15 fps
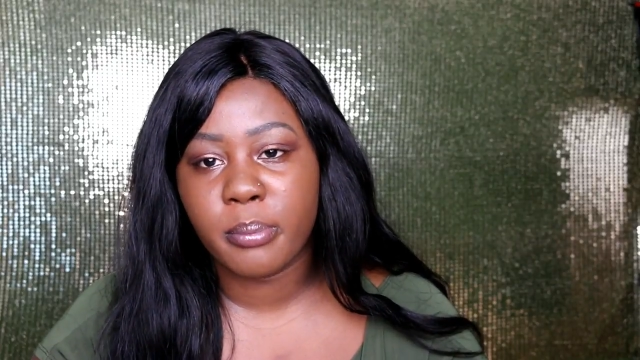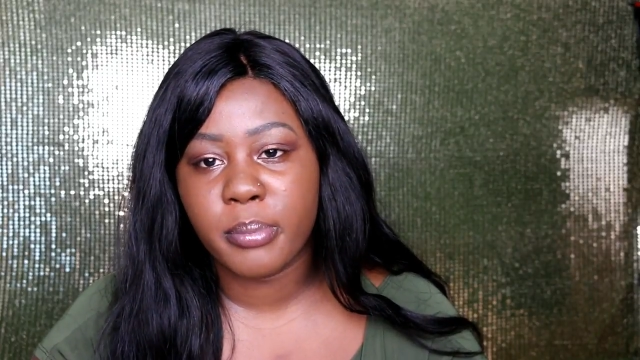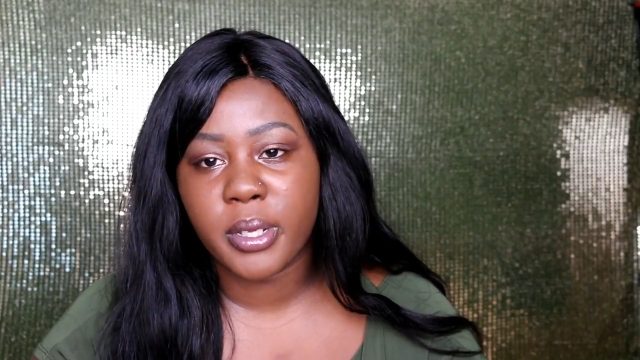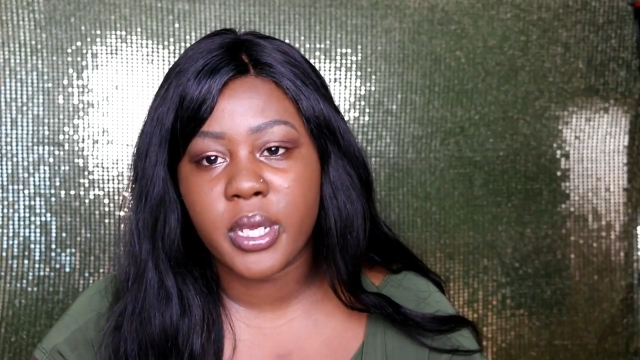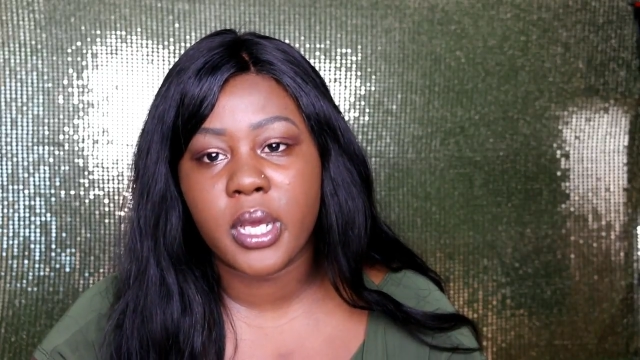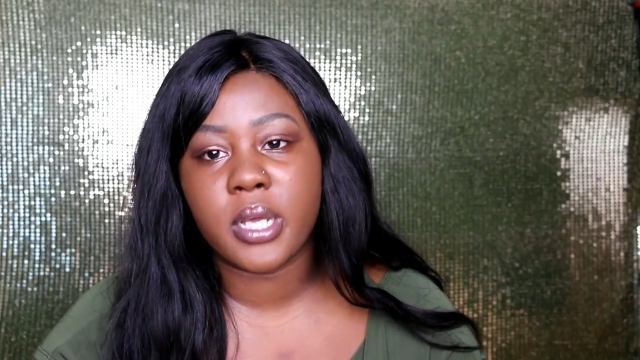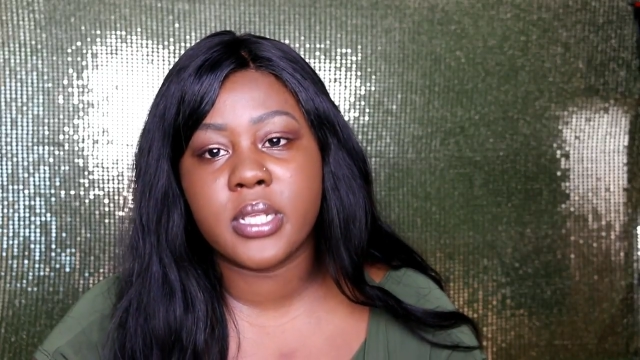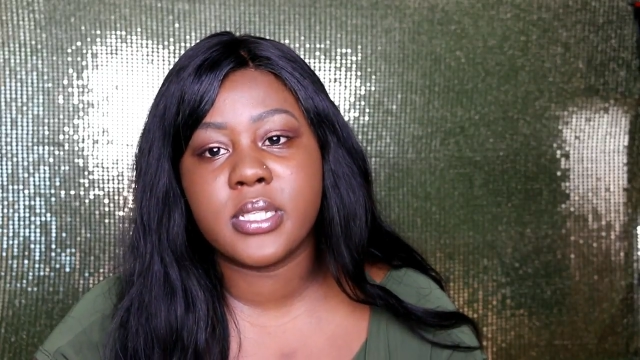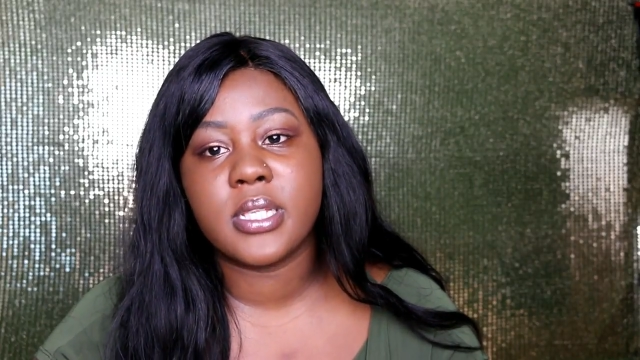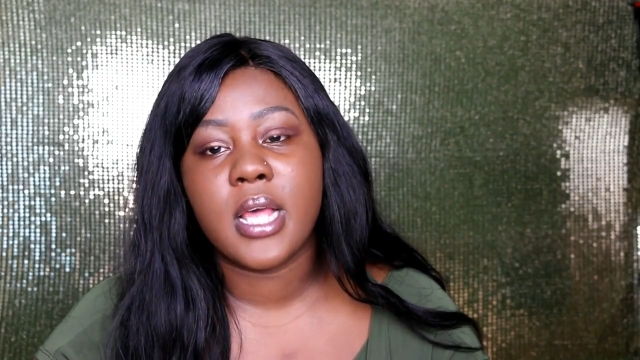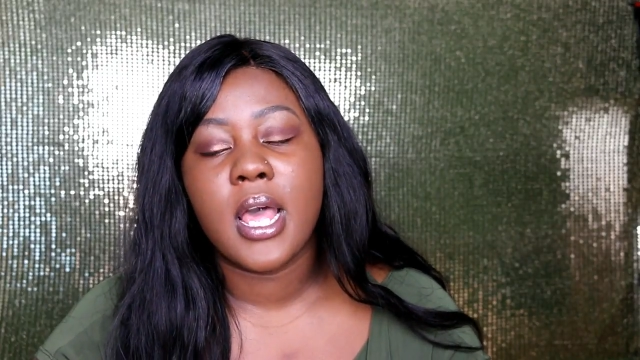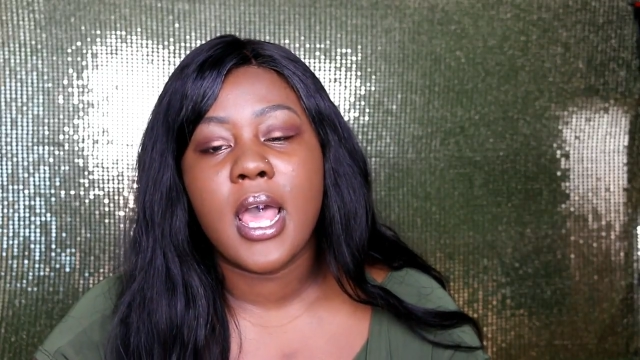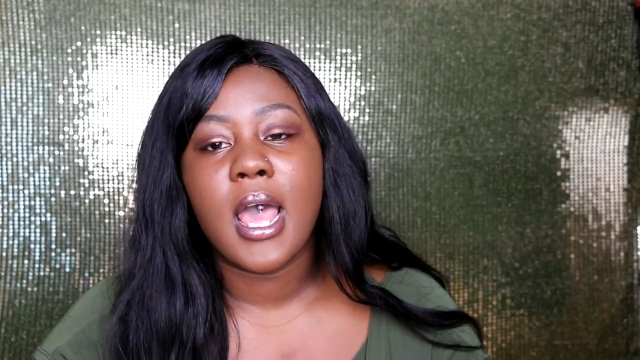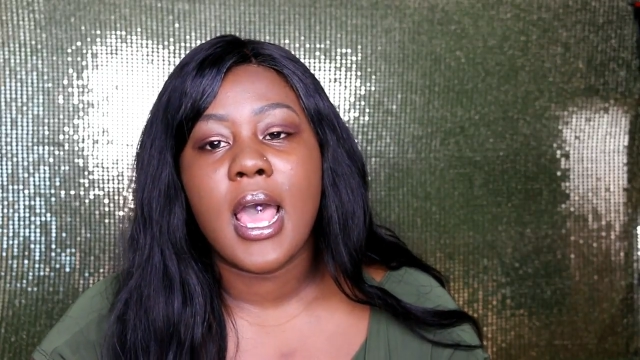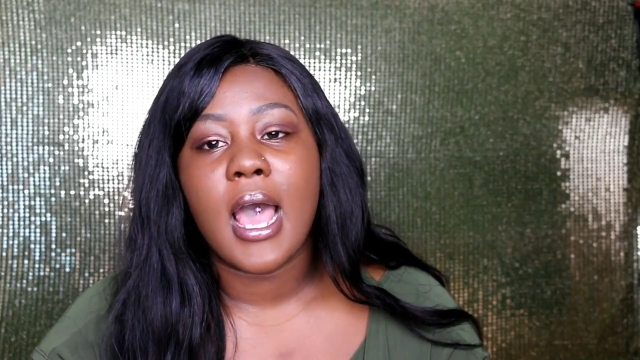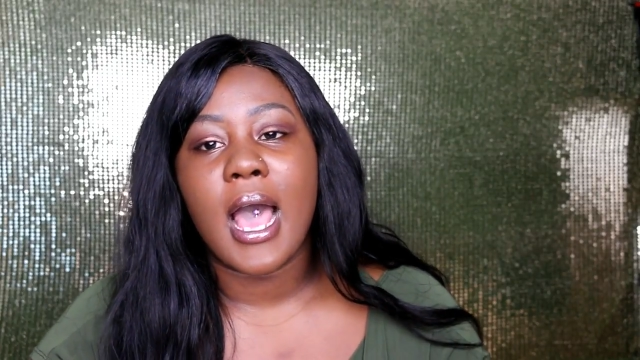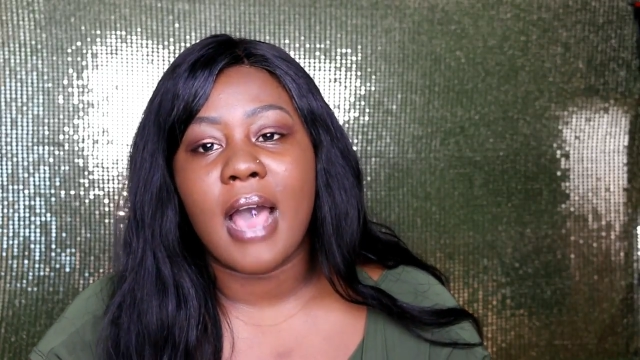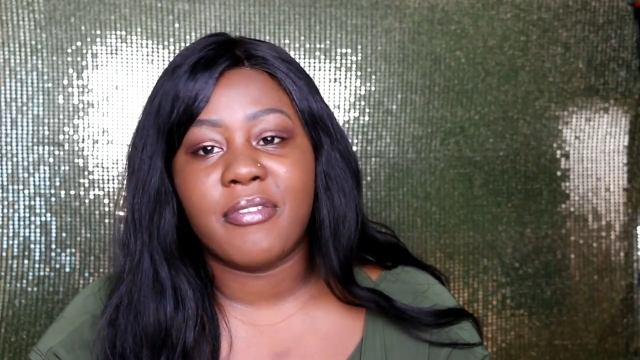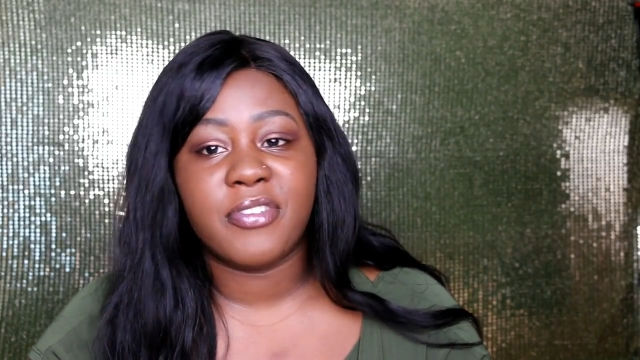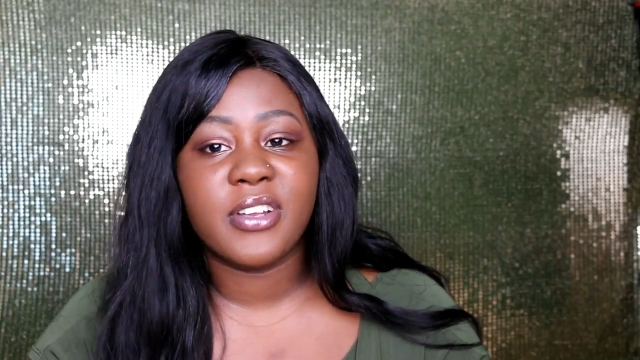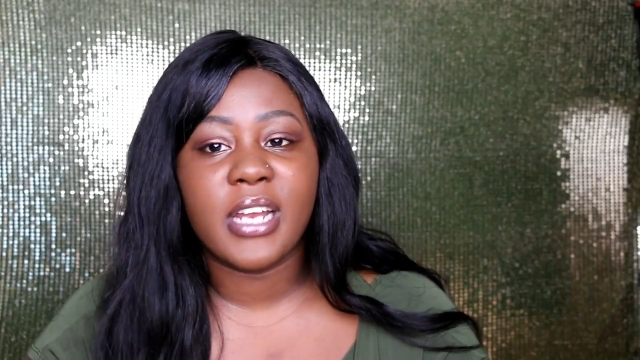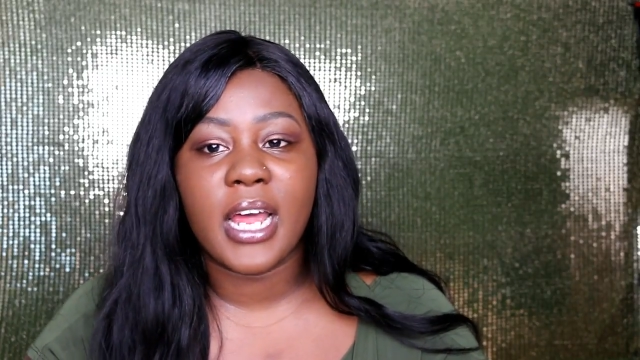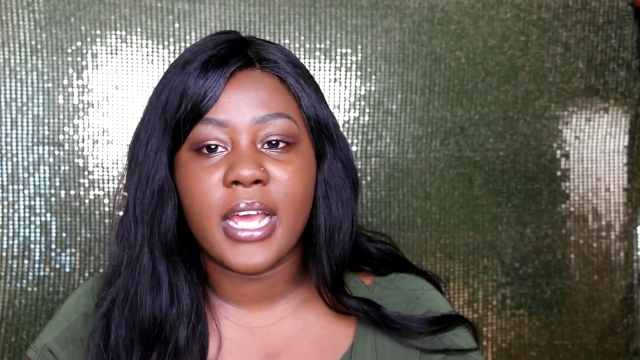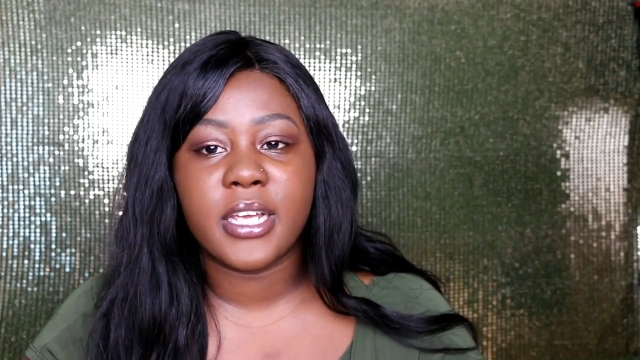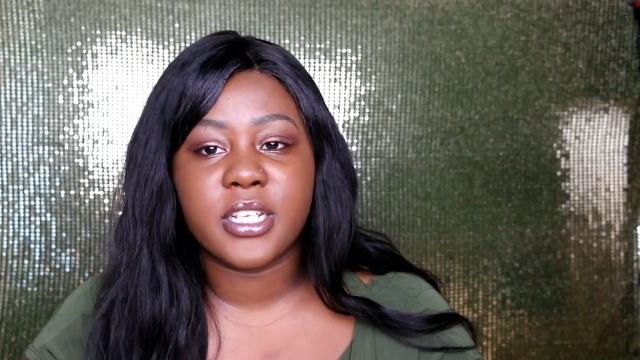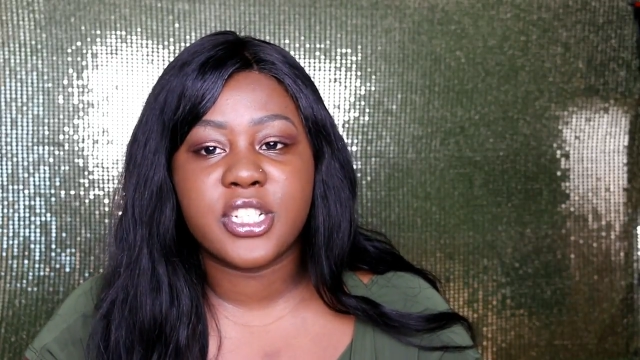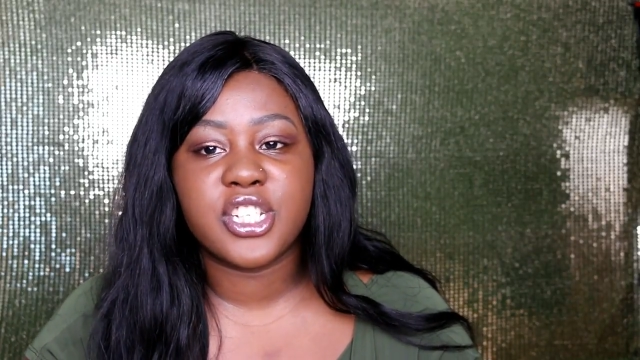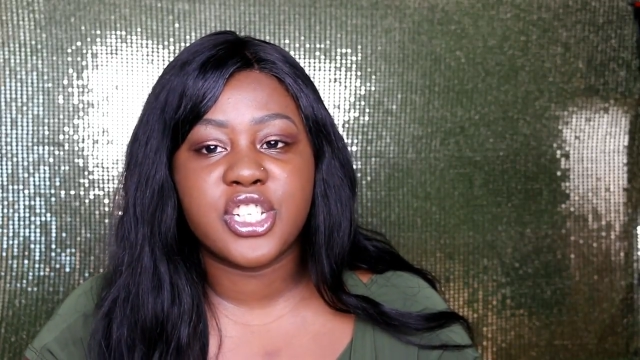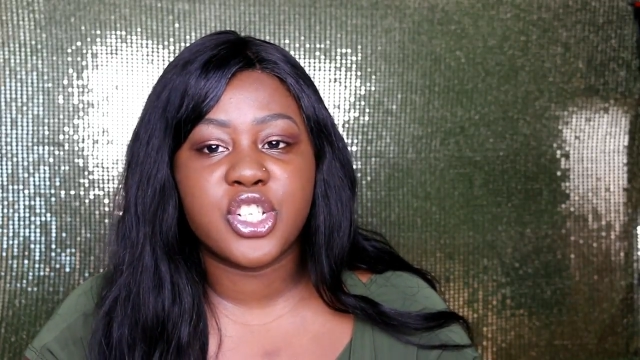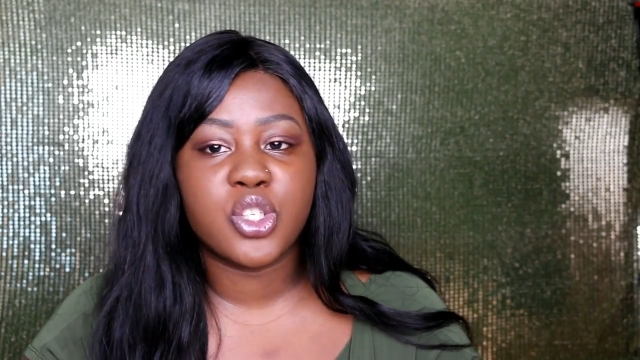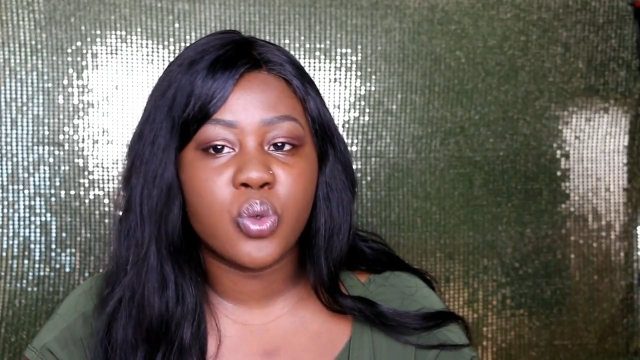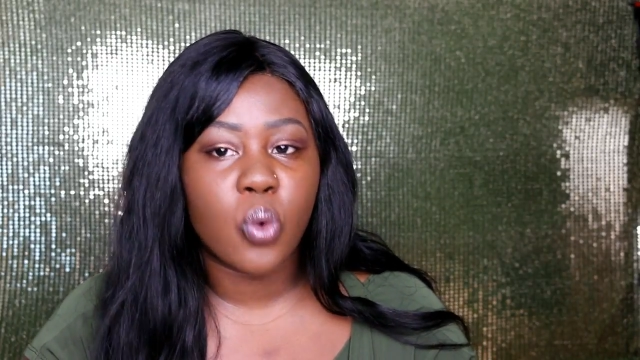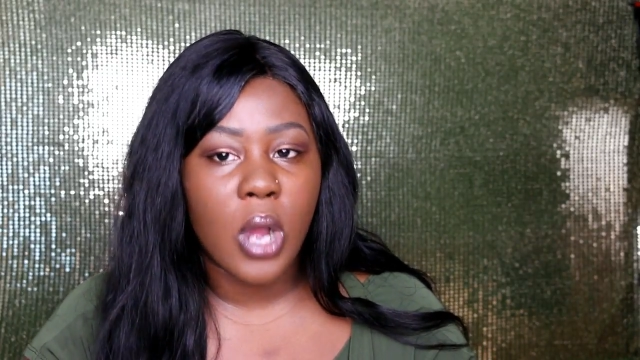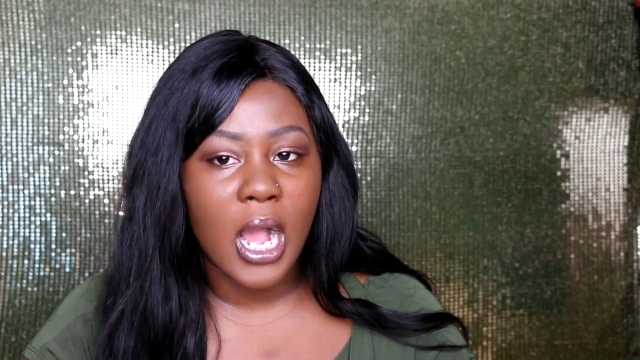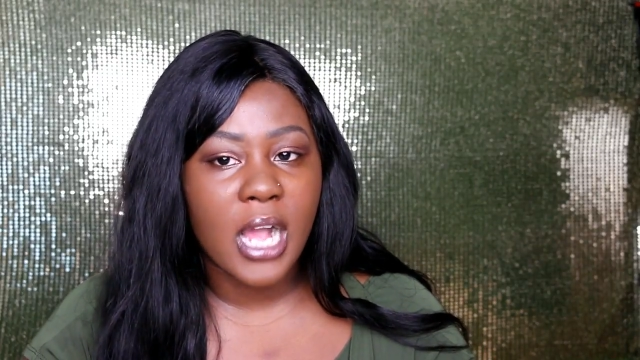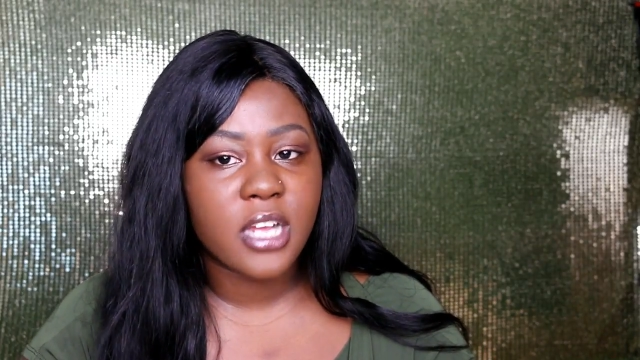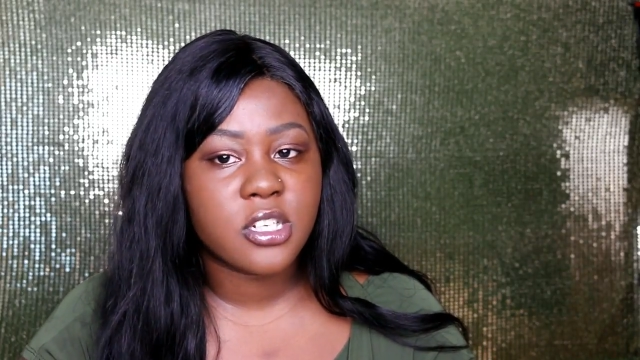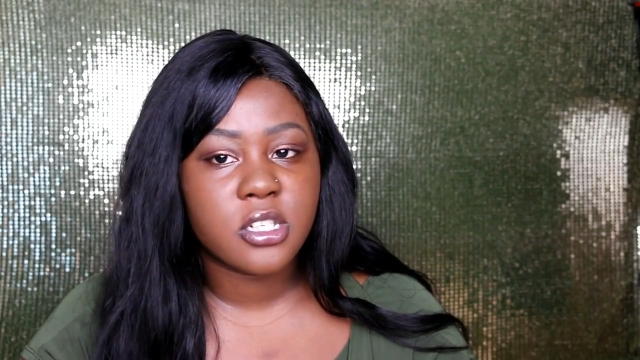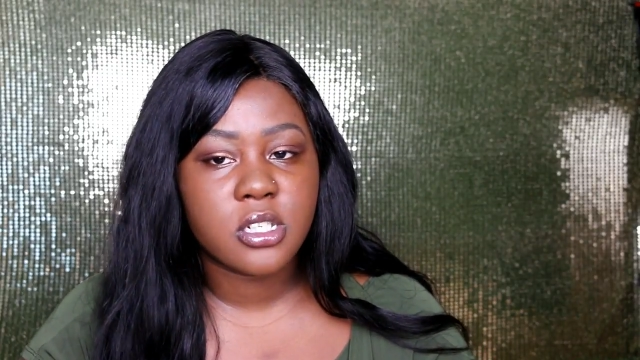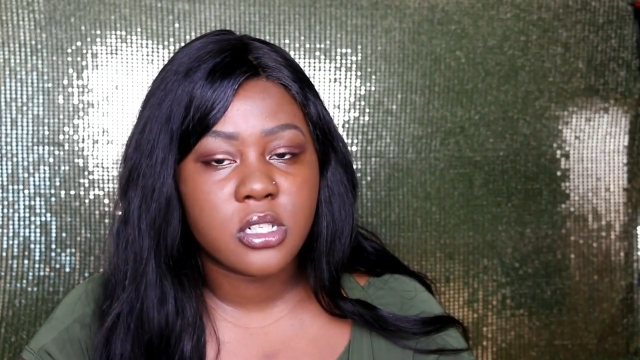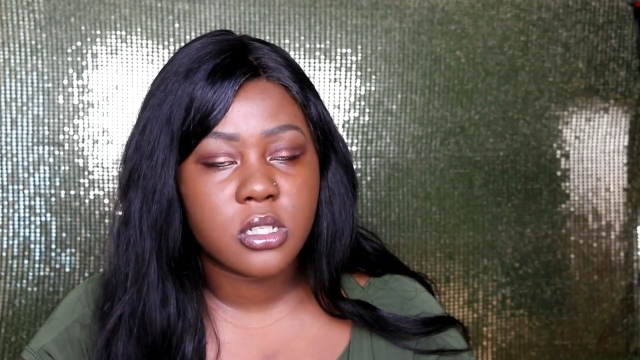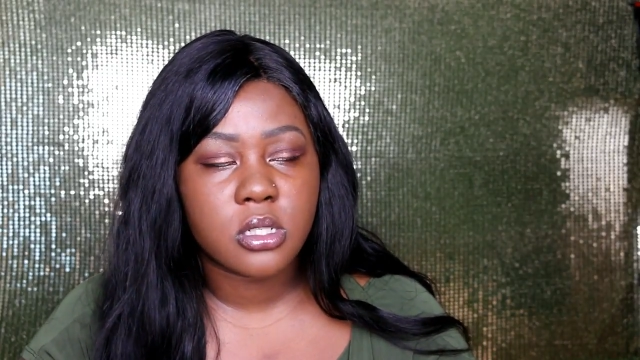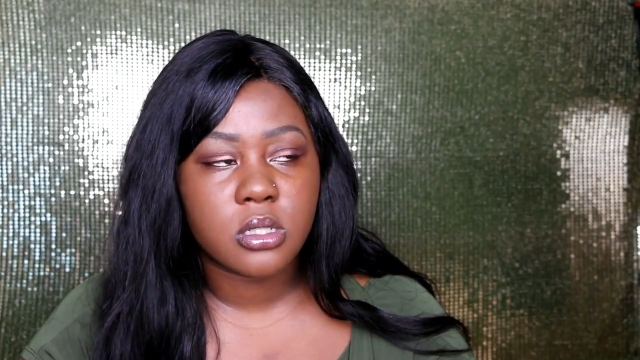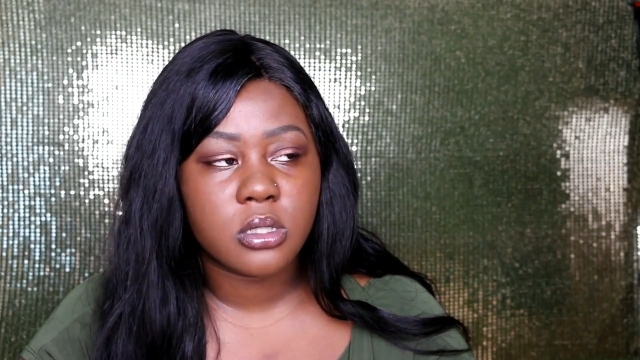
Because I feel like she should watch,